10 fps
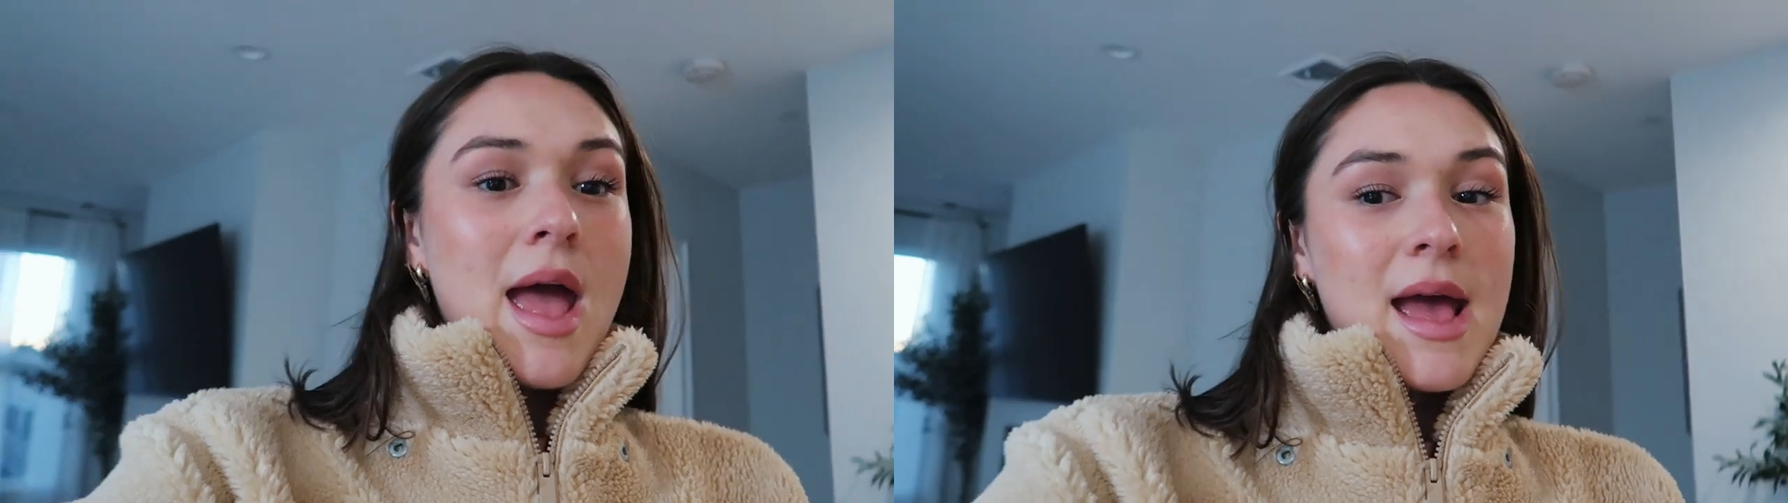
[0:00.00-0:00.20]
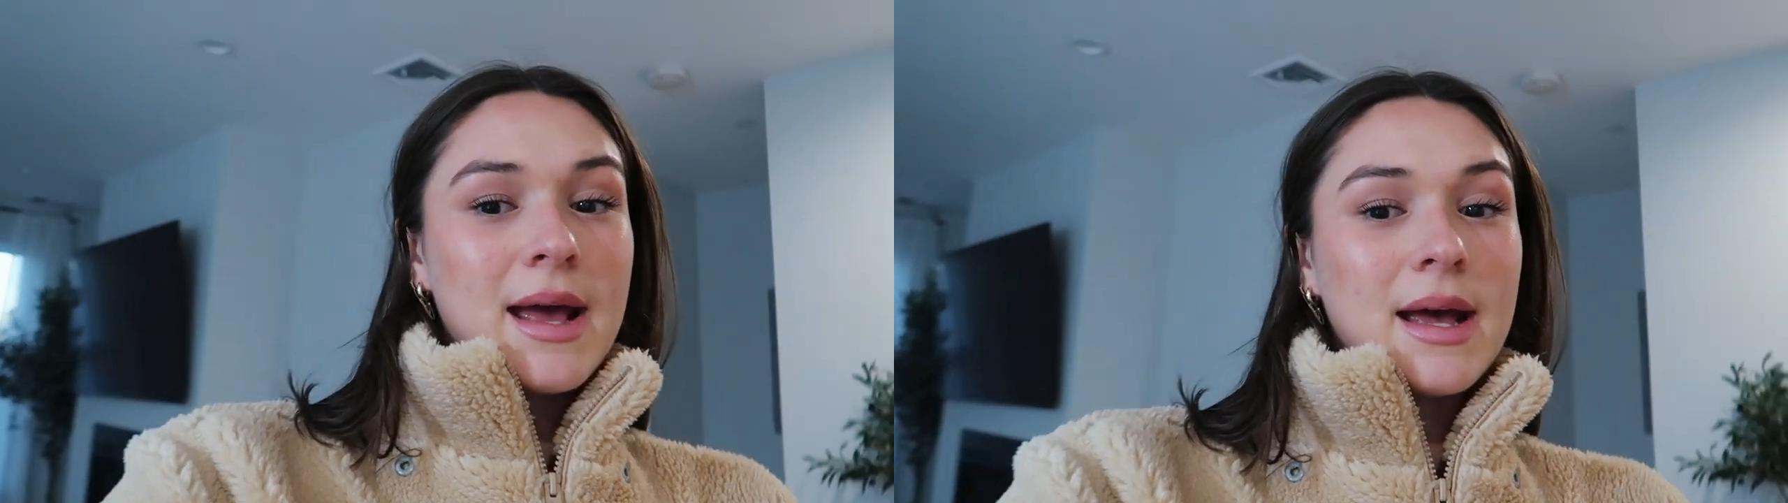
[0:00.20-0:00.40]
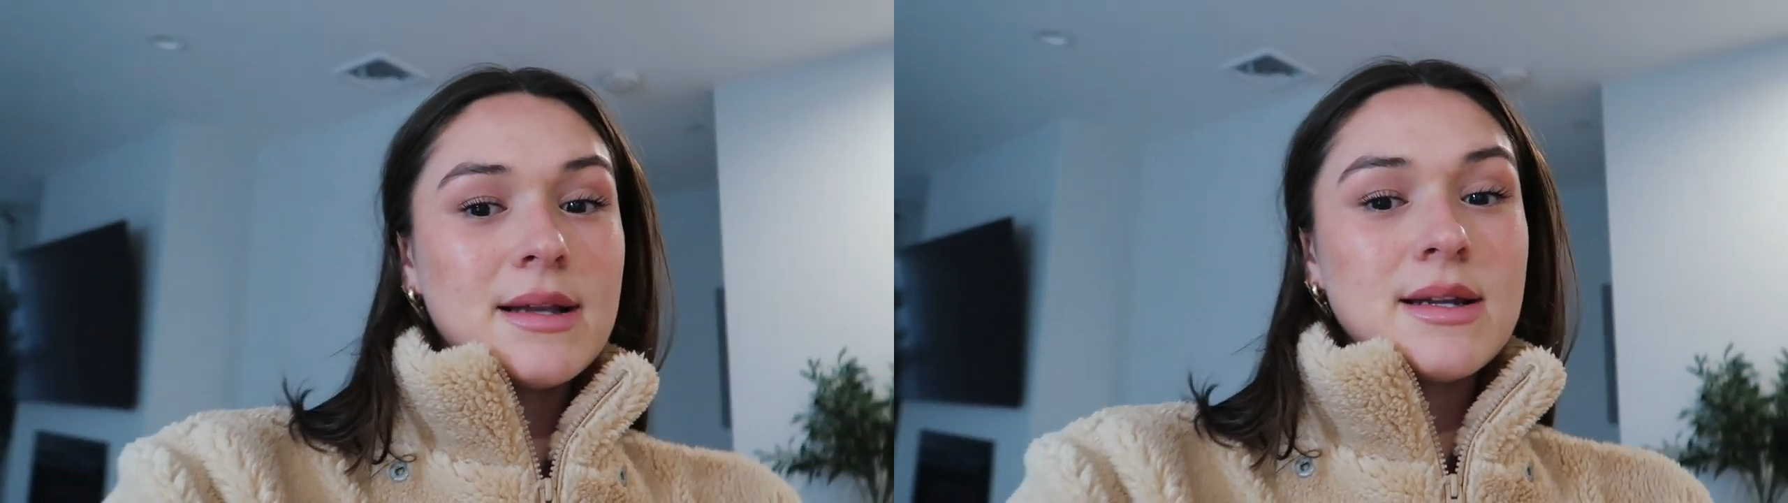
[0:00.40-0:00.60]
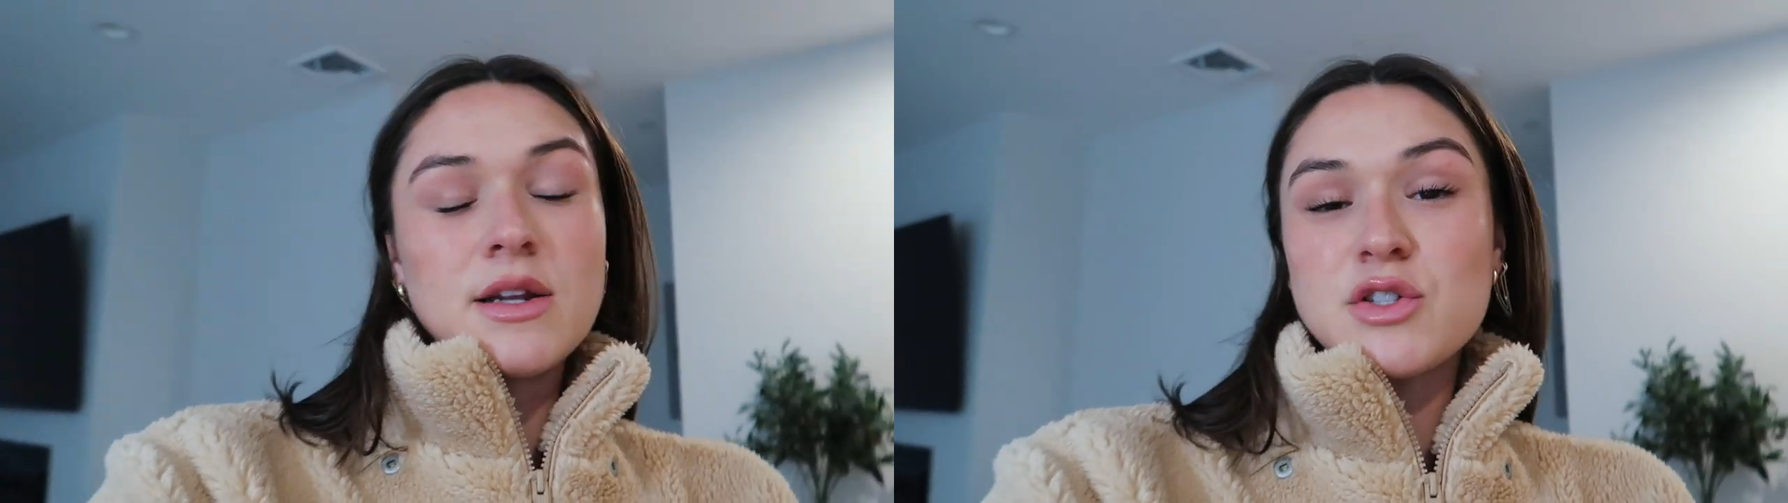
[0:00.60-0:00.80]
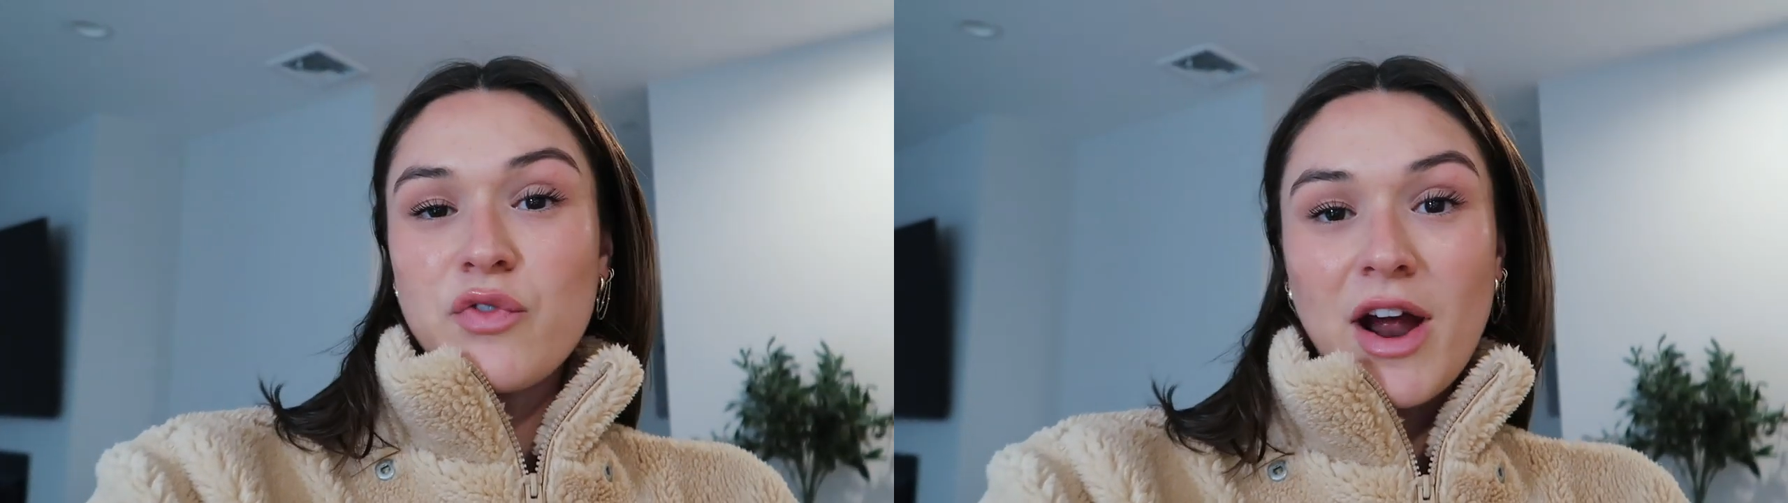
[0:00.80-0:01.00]
and it
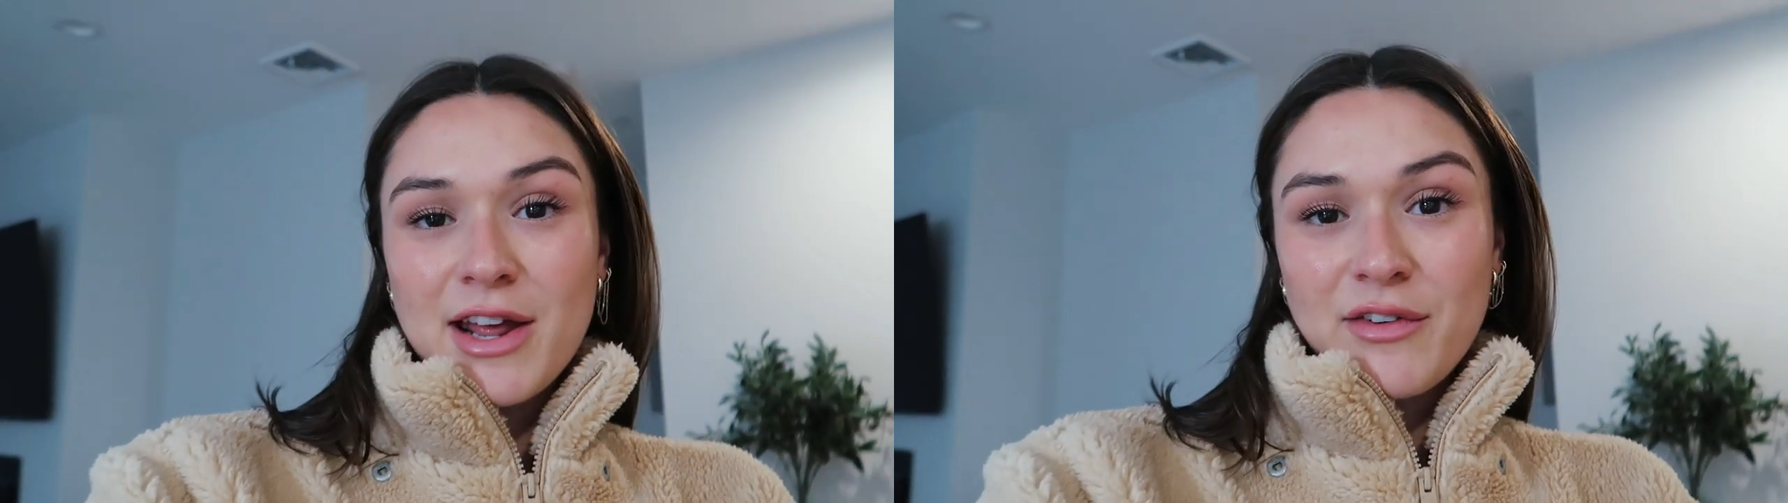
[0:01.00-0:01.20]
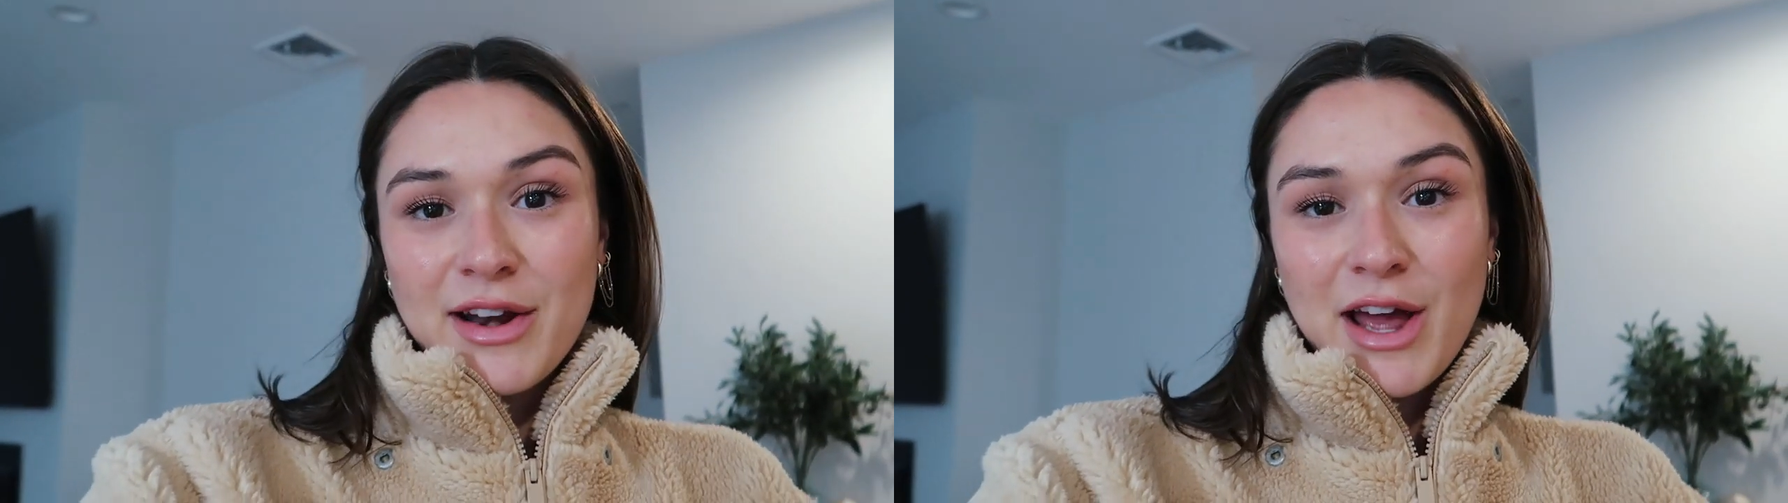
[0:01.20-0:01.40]
is Friday right